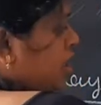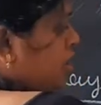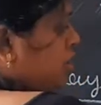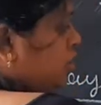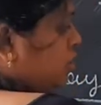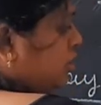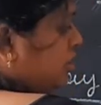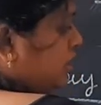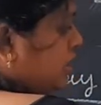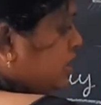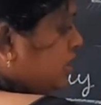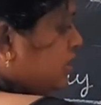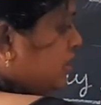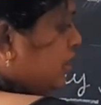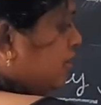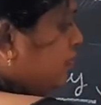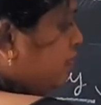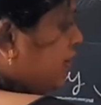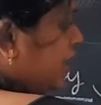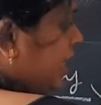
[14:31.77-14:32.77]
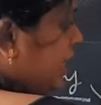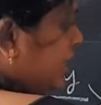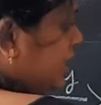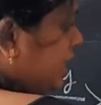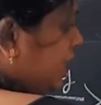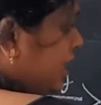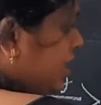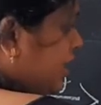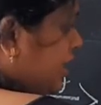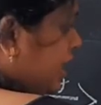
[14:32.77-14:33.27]
So, this
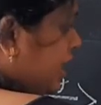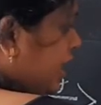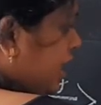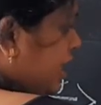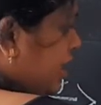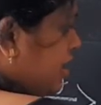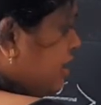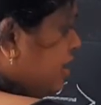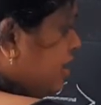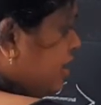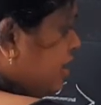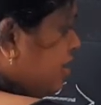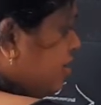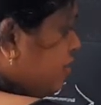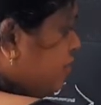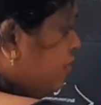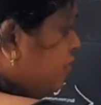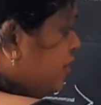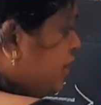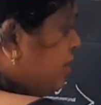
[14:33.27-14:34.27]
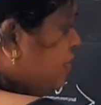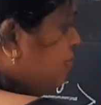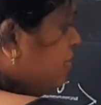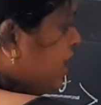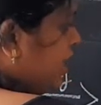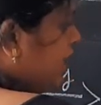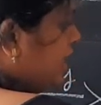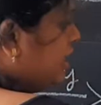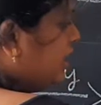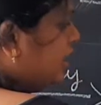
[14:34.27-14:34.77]
reflected ray will
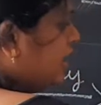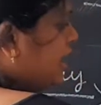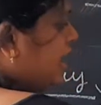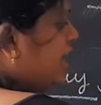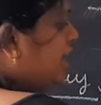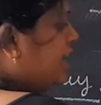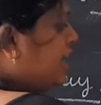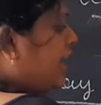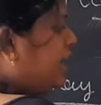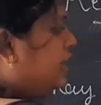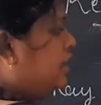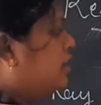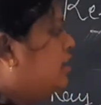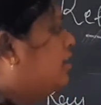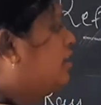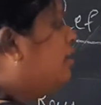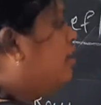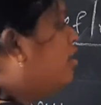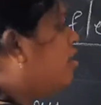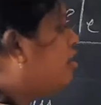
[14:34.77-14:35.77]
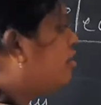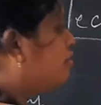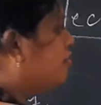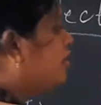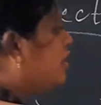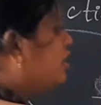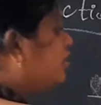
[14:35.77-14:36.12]
make an angle of